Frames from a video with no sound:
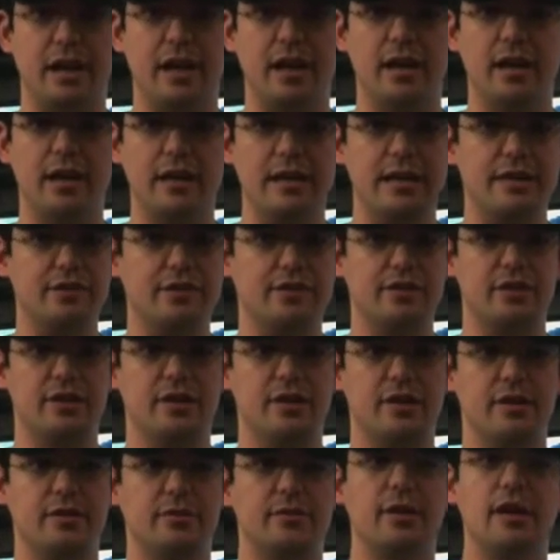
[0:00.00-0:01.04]
He's
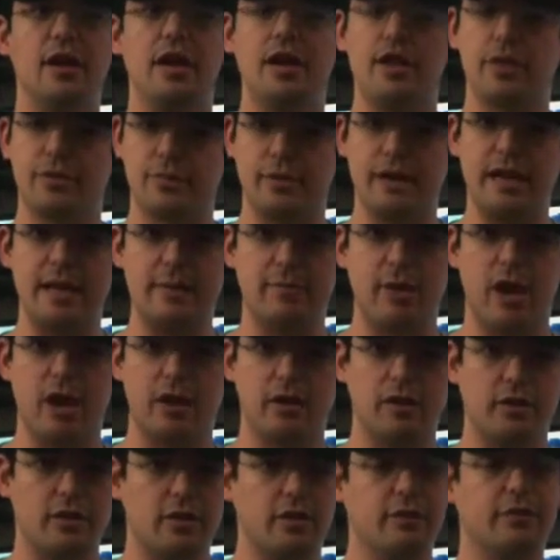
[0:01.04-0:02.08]
a 3D
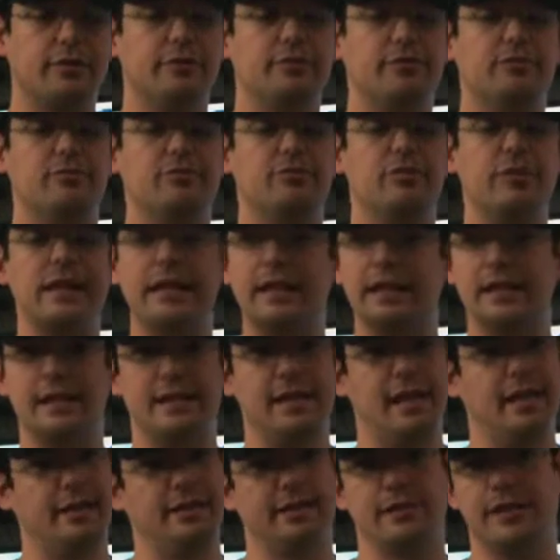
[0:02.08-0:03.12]
modeler, really
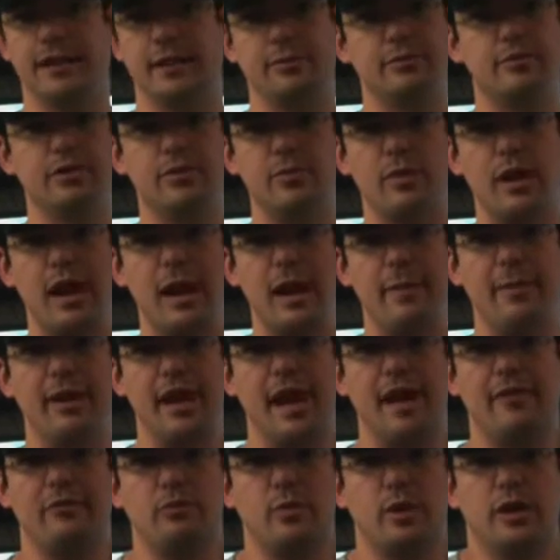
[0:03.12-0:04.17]
talented. I'm super happy to
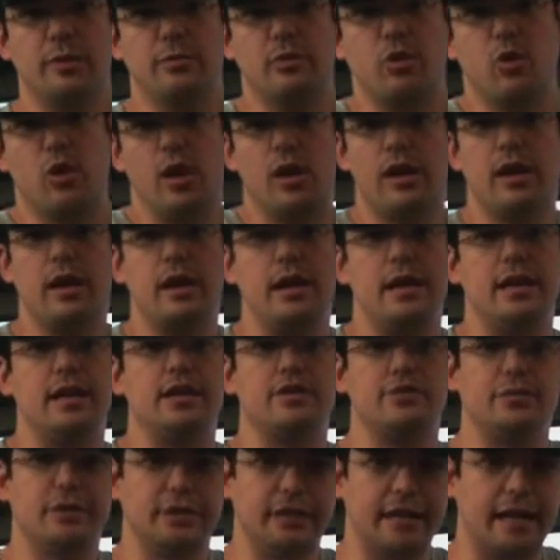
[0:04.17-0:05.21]
have him on board.
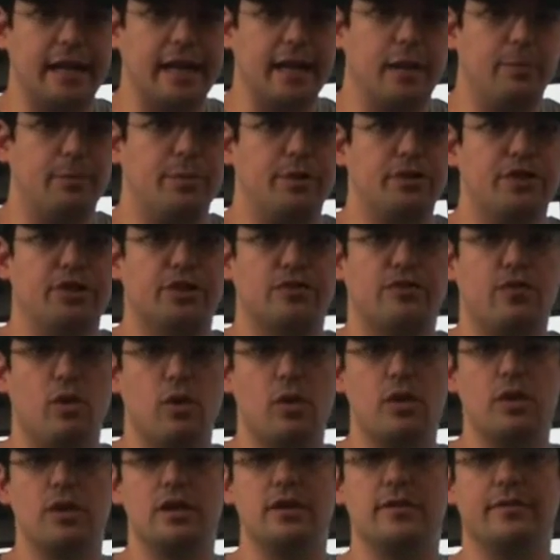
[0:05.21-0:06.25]
He's really going to help push us
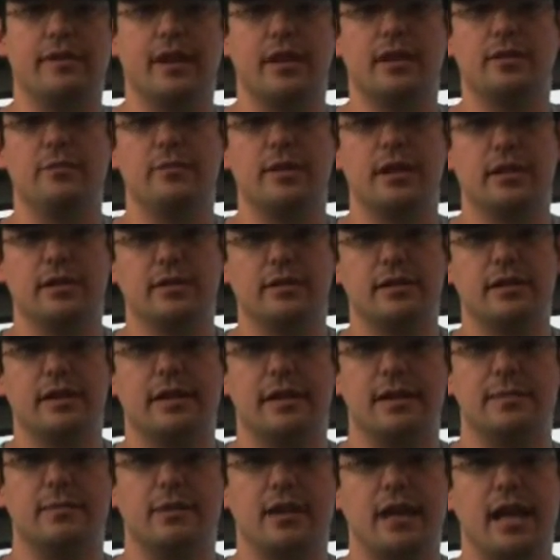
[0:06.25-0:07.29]
forward in development.
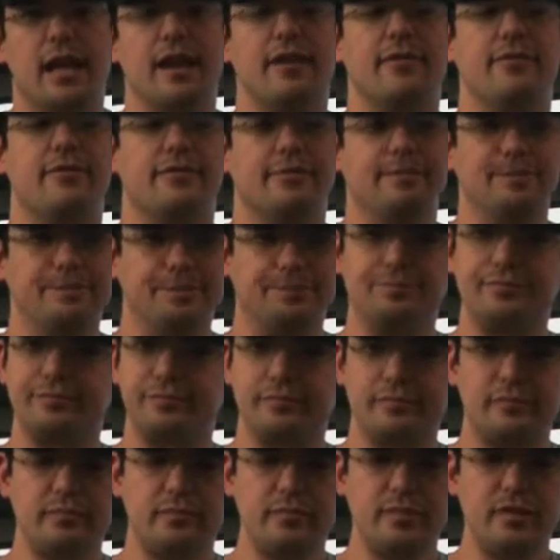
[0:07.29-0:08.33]
A lot of
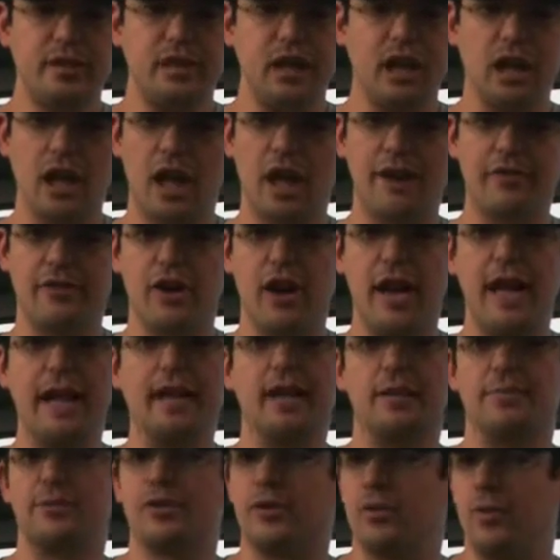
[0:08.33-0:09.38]
our
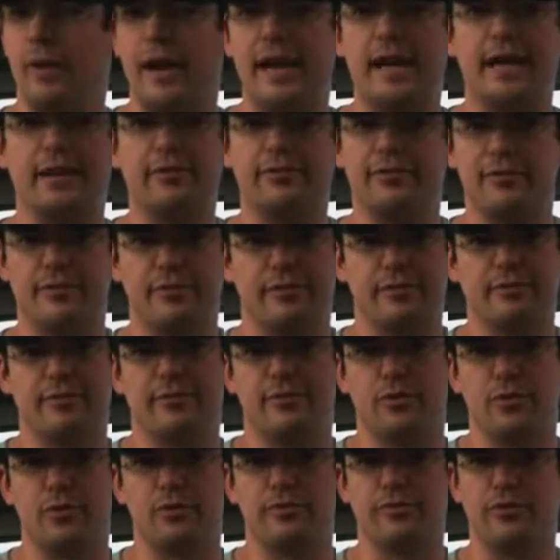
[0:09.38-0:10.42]
hangups are waiting
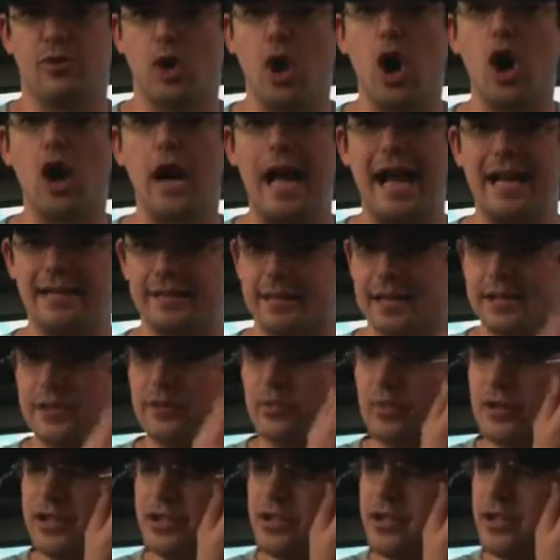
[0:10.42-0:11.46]
for art assets,
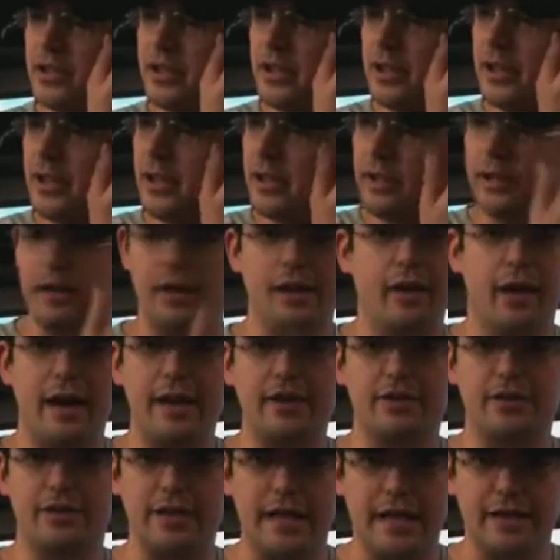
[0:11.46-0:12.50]
which I
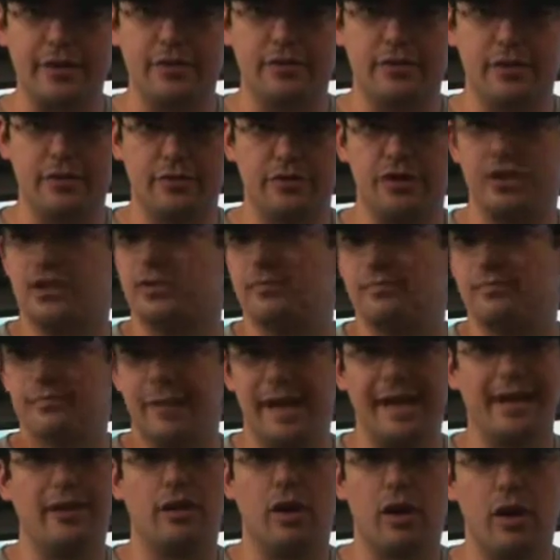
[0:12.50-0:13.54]
understand you don't just
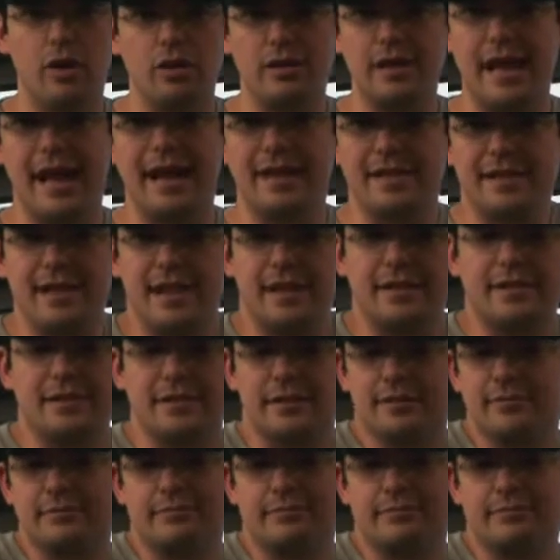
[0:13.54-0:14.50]
make art assets and